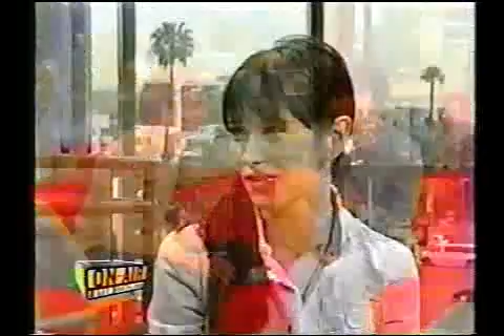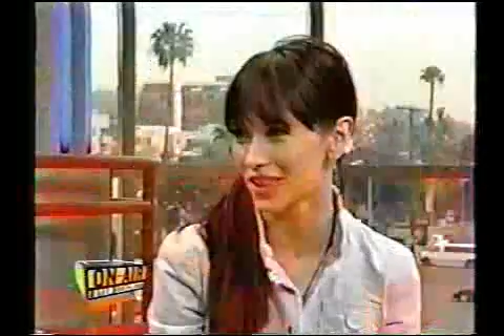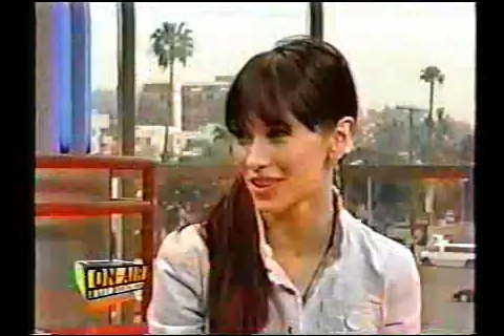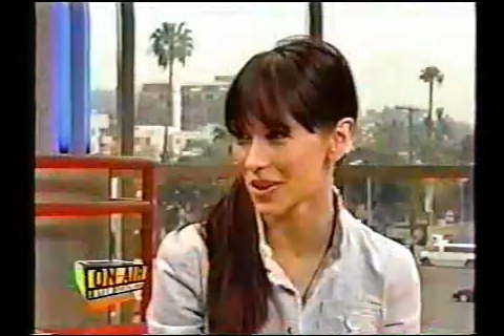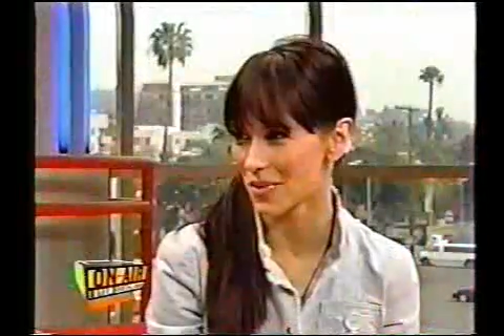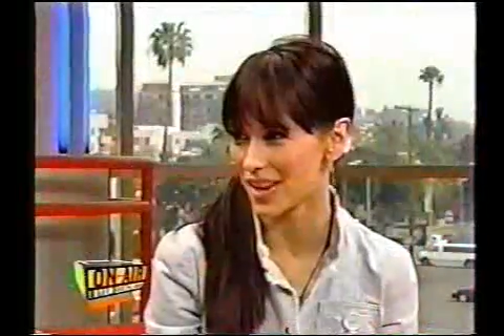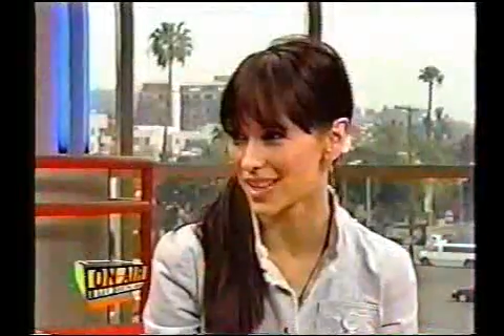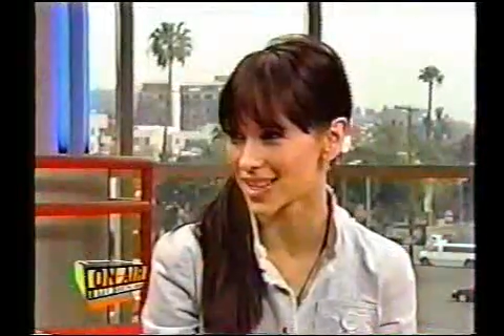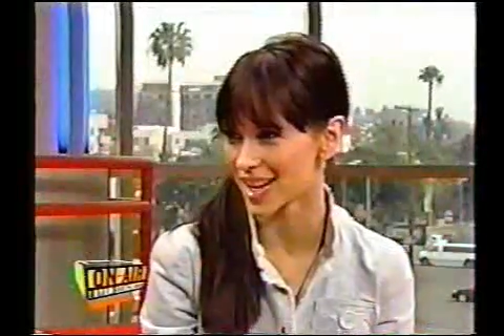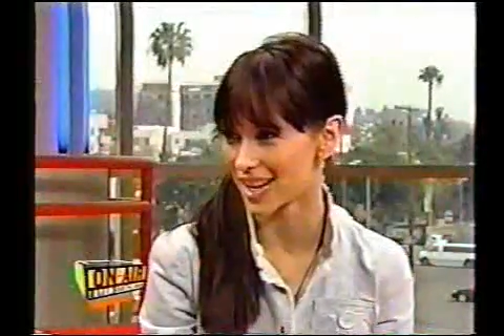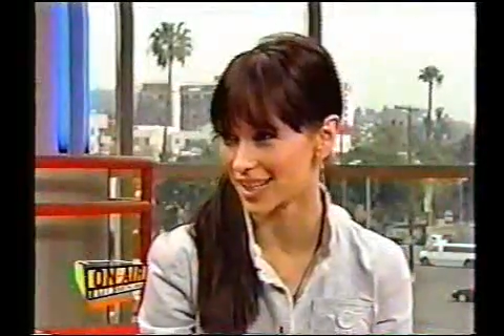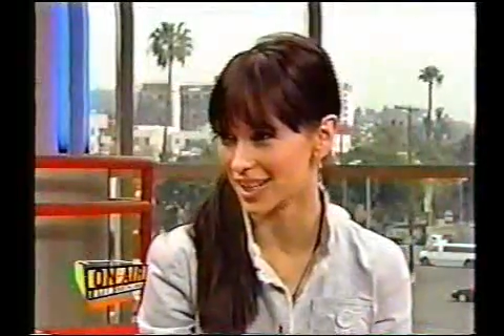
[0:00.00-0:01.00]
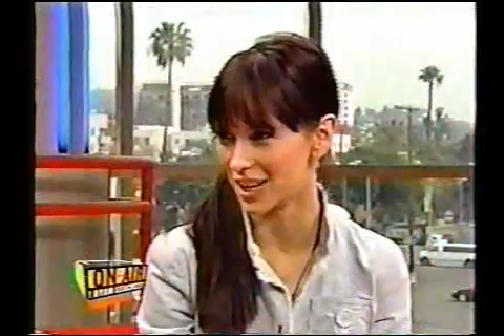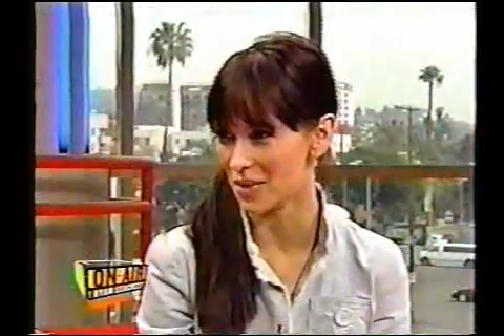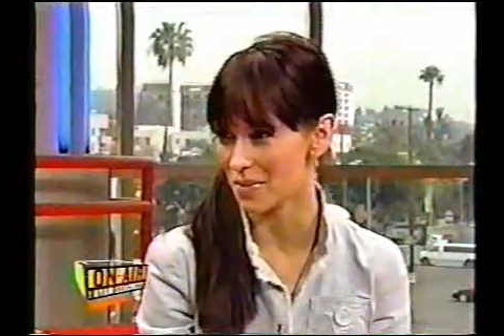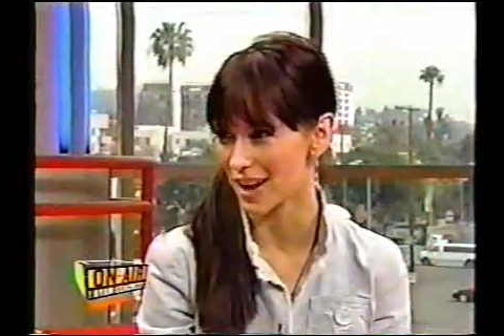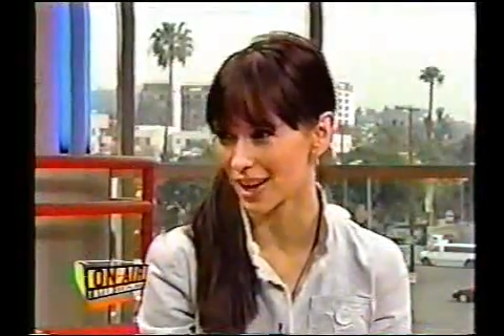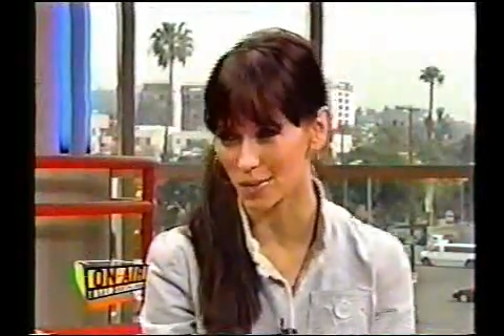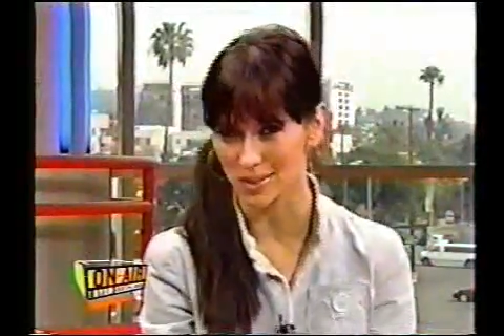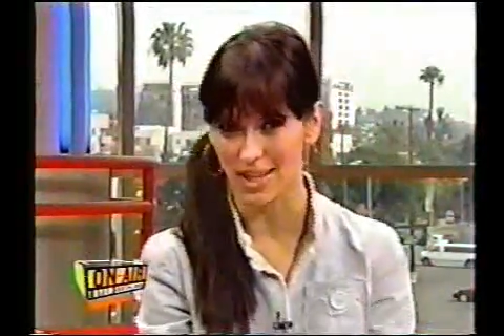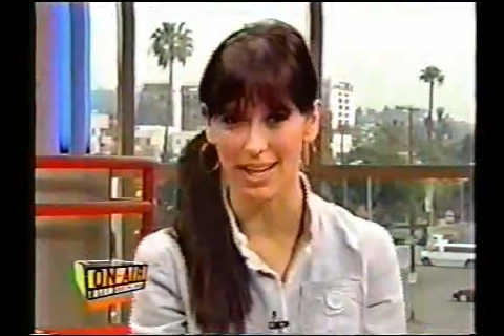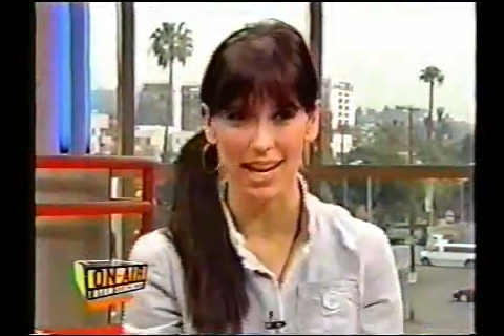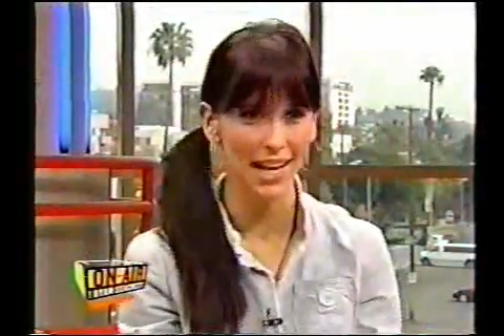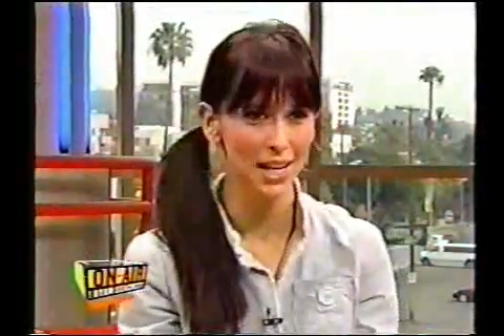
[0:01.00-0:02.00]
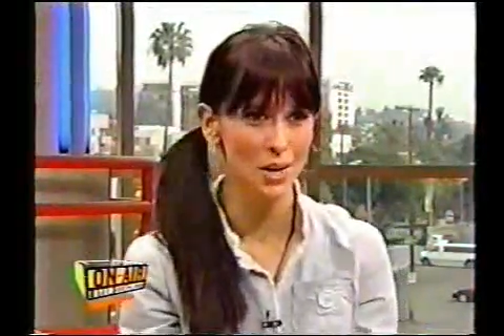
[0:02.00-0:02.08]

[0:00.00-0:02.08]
figure out ways that I could go back. I was like, can I